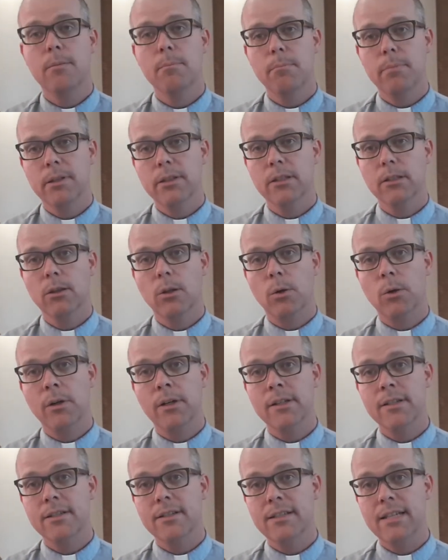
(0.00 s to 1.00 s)
But the
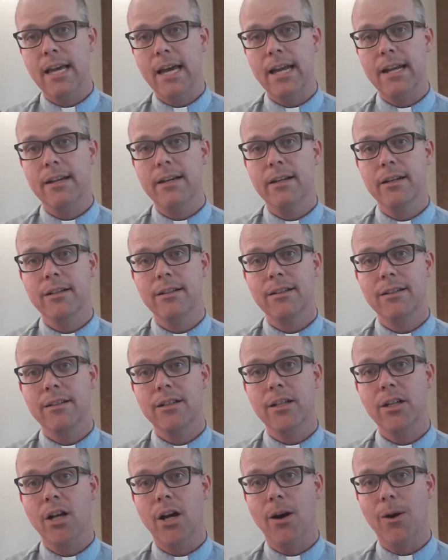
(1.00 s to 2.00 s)
Lord said,
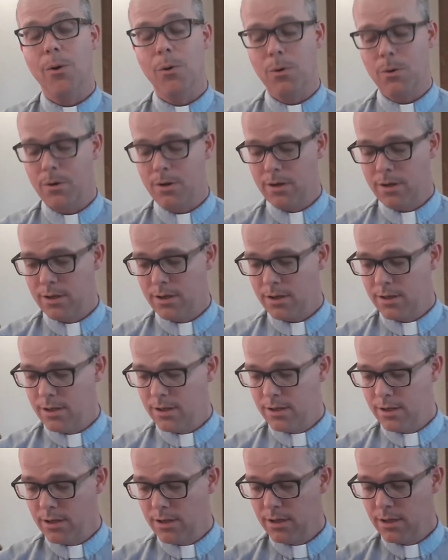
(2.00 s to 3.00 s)
Go.
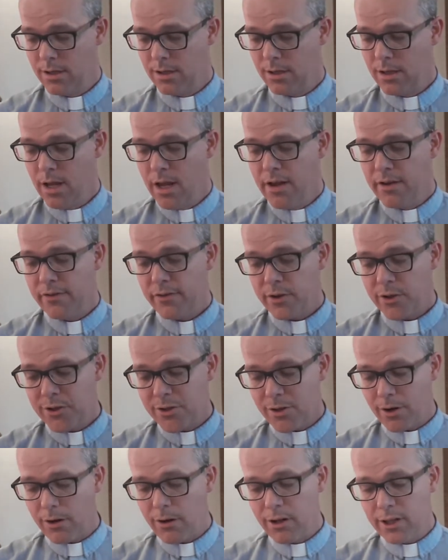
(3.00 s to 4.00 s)
For
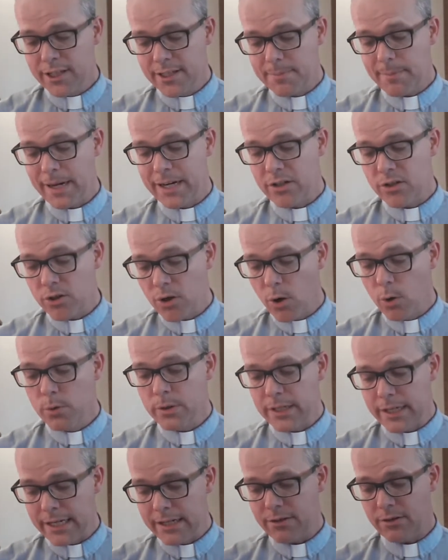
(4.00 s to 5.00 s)
Saul is my
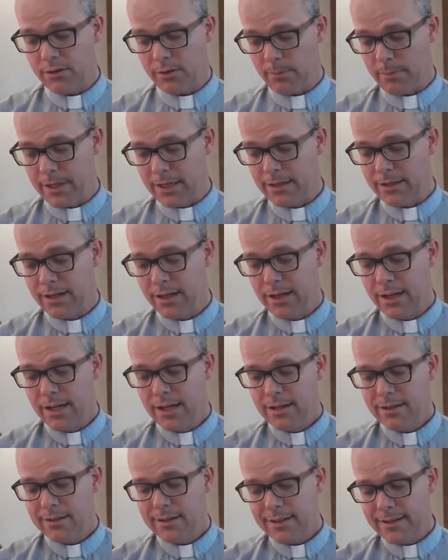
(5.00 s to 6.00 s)
chosen instrument
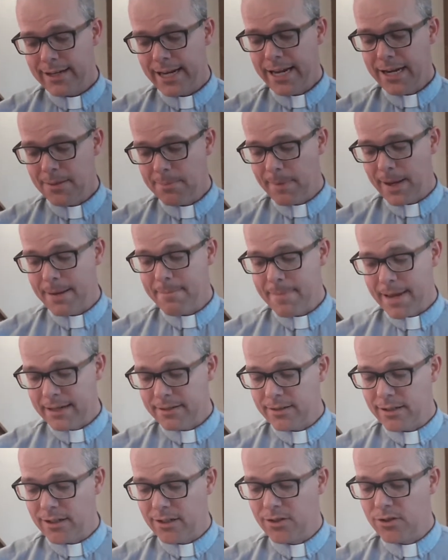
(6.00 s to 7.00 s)
to take my
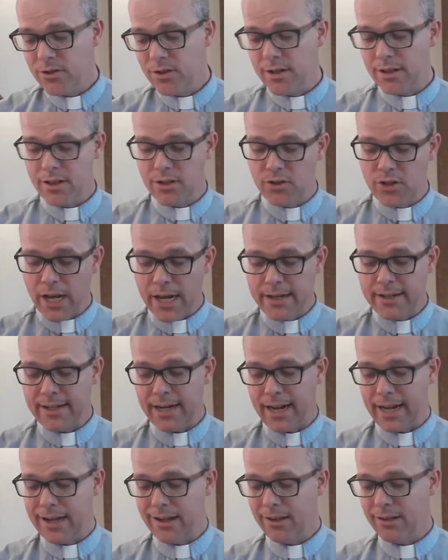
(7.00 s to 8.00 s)
message to the
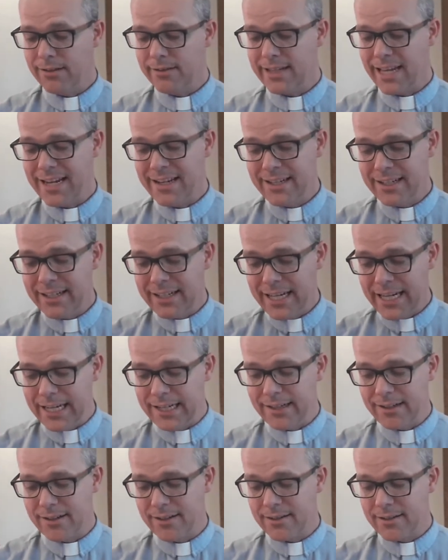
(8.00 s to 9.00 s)
Gentiles and to
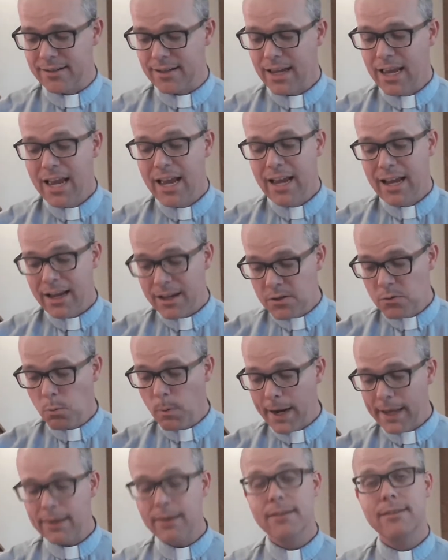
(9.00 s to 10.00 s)
kings, as
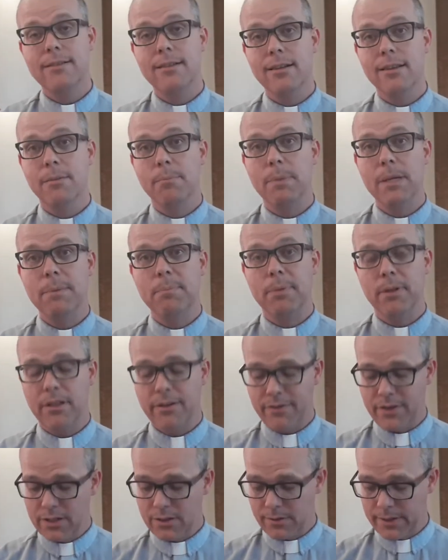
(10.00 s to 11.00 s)
well as to the people
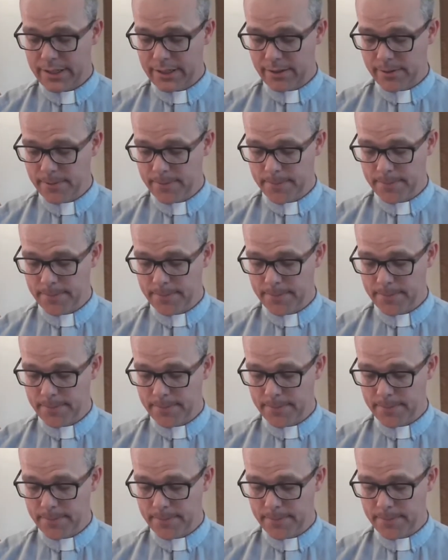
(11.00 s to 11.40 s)
of Israel.